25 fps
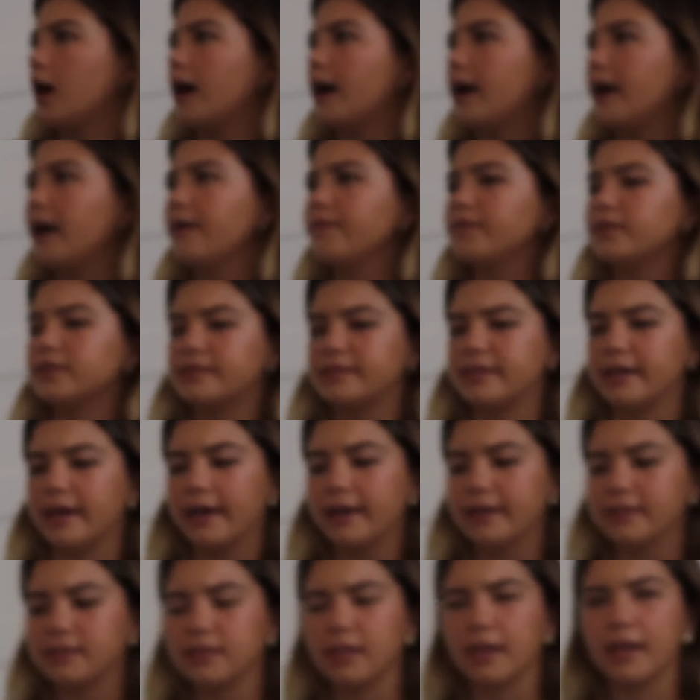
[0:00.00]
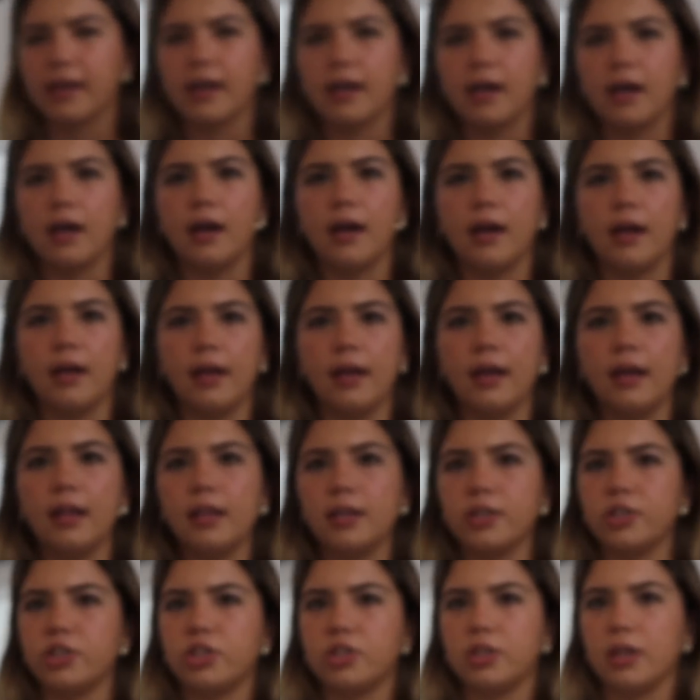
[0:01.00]
I have a test, like a
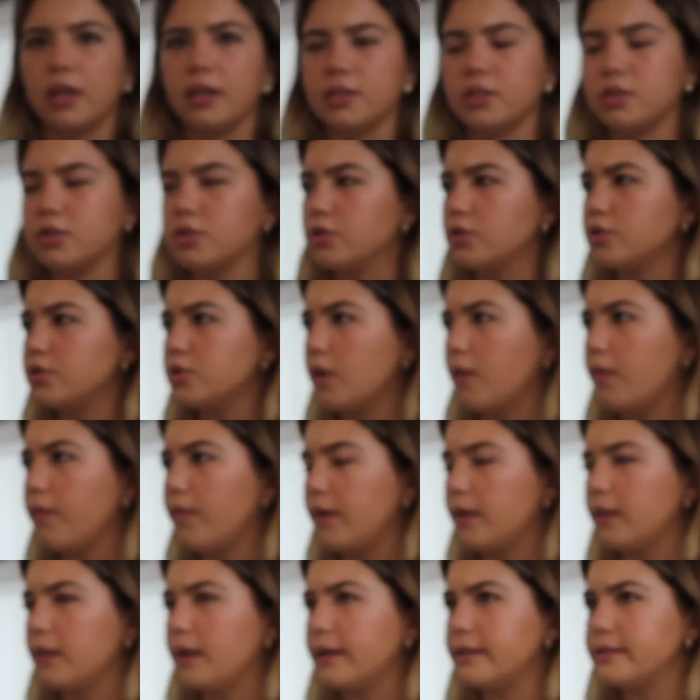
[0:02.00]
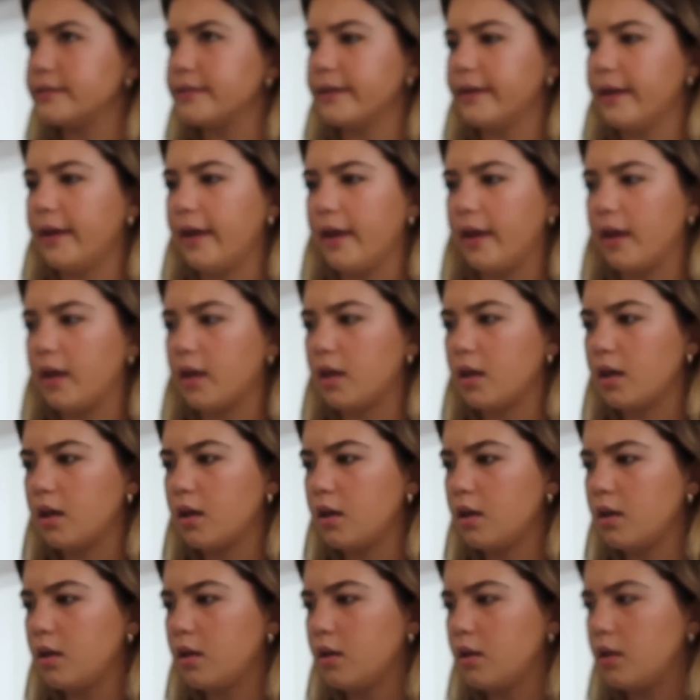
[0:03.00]
English test or something like today.
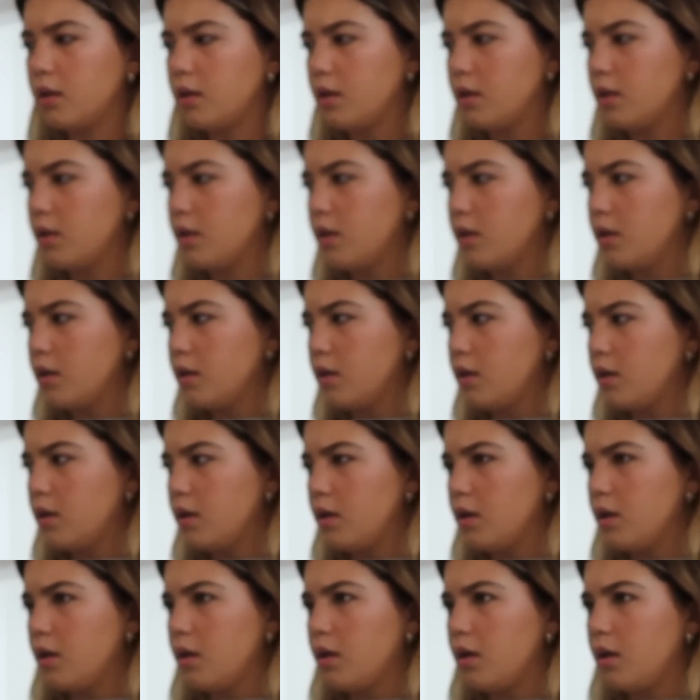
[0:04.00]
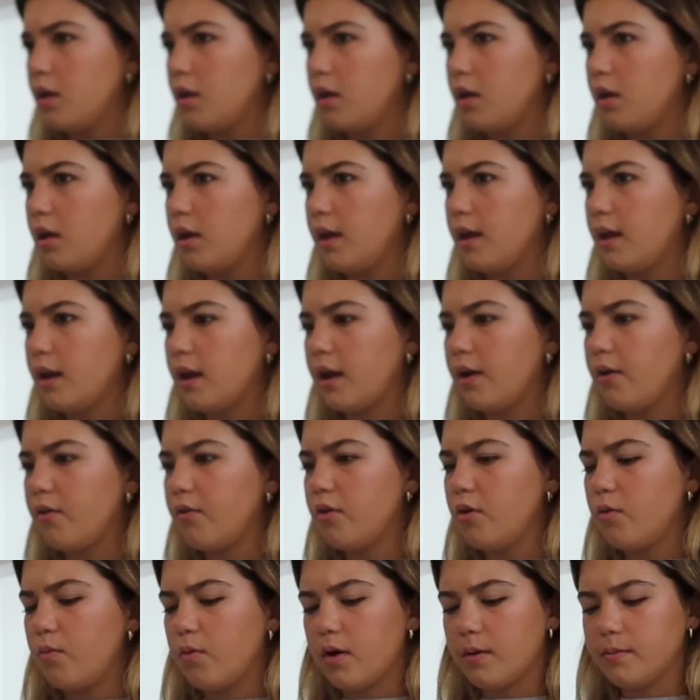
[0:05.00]
And I
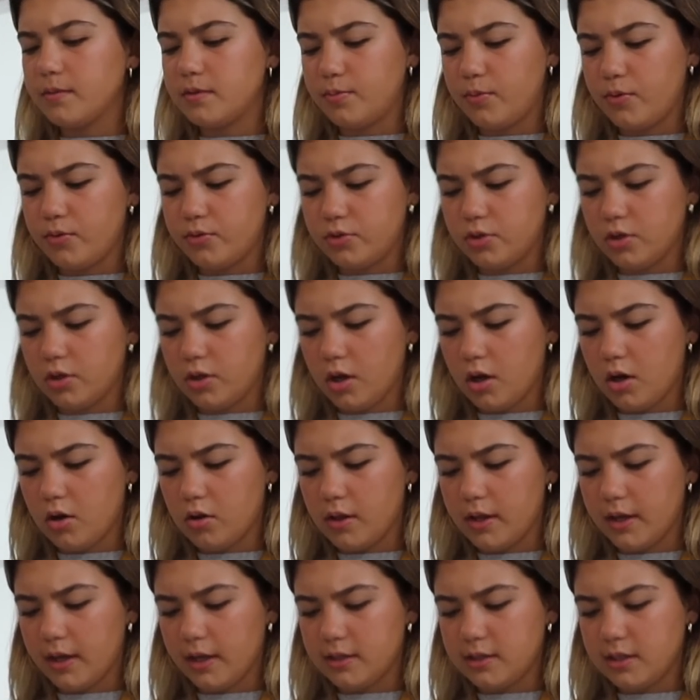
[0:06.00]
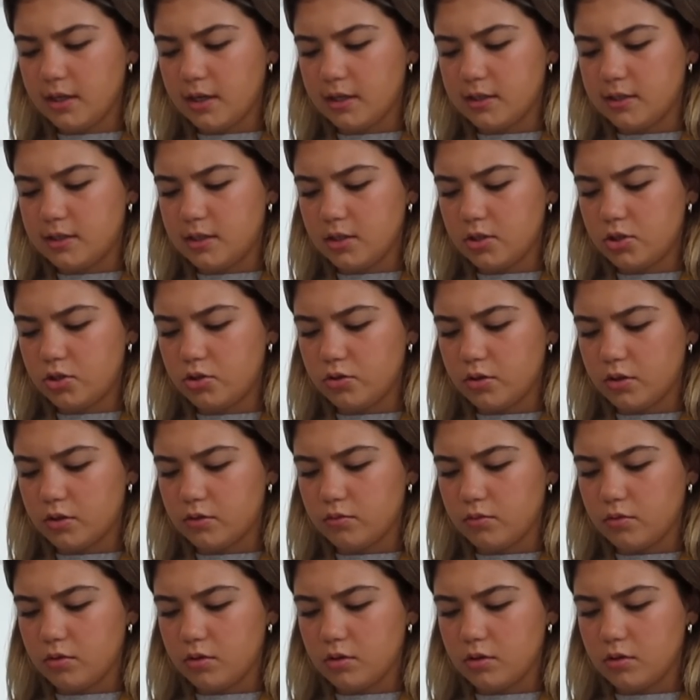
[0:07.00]
don't know where I'm supposed to go. Like it's like a
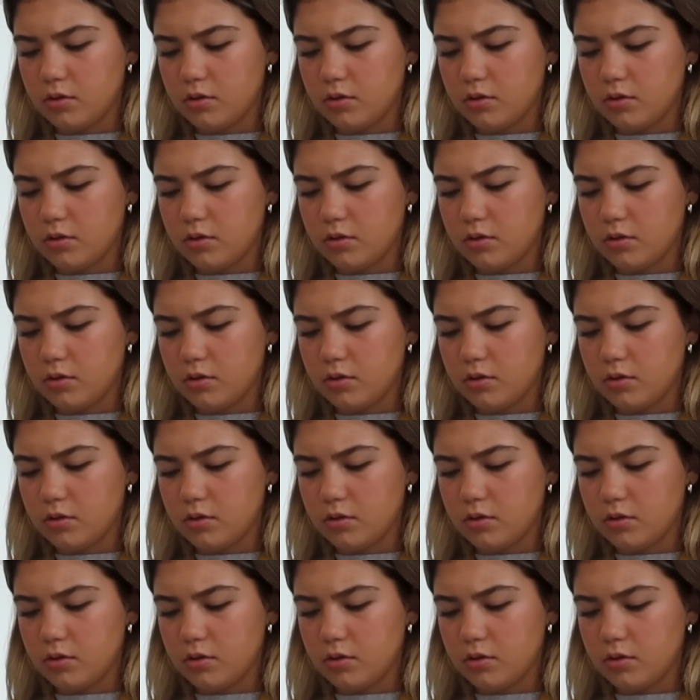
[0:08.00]
district one.